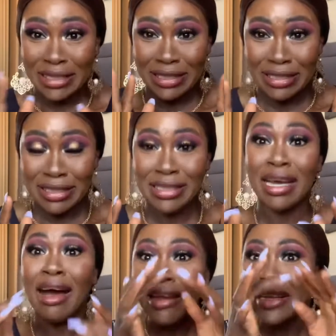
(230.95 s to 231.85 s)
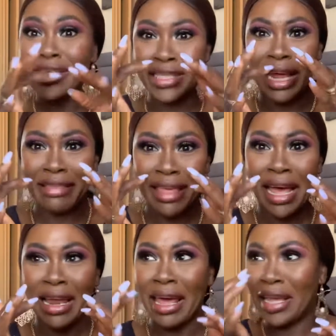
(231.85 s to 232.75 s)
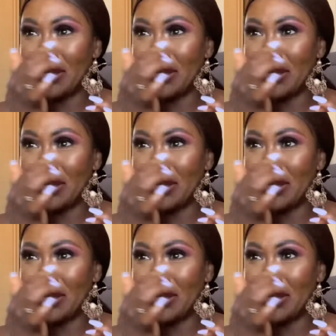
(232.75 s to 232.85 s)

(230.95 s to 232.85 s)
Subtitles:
Oh, colors like that, like,